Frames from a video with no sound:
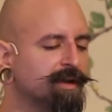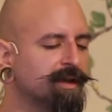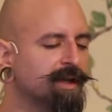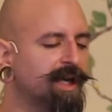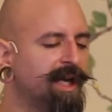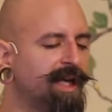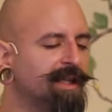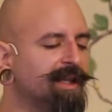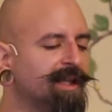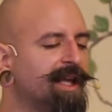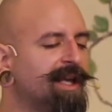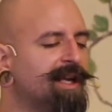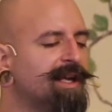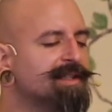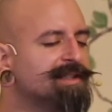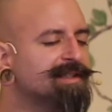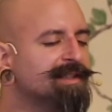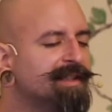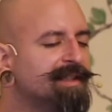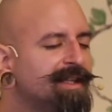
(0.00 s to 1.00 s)
And let
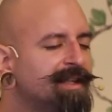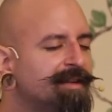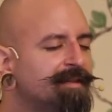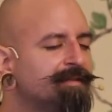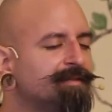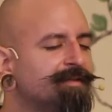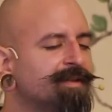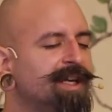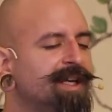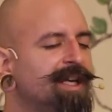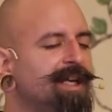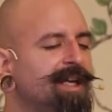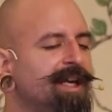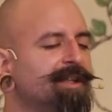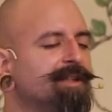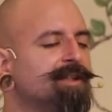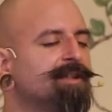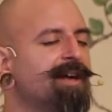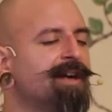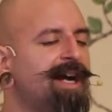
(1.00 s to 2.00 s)
us live
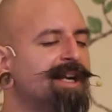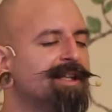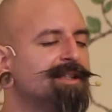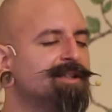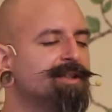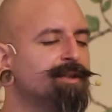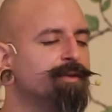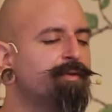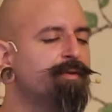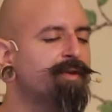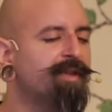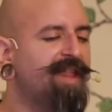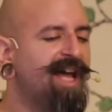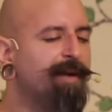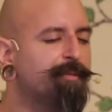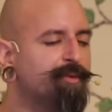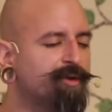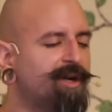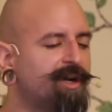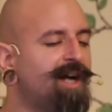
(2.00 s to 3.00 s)
in gratitude for
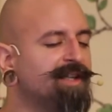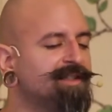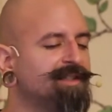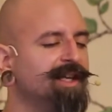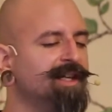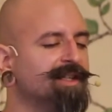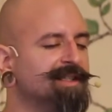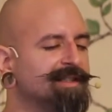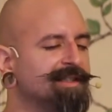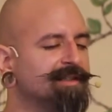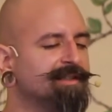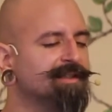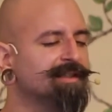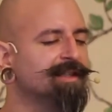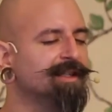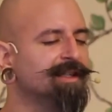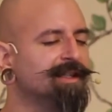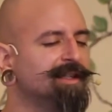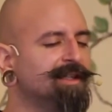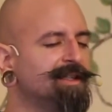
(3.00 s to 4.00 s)
that process
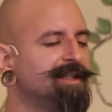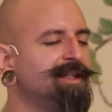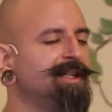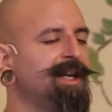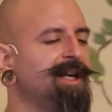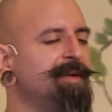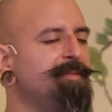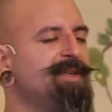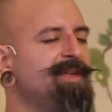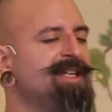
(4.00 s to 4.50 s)
and be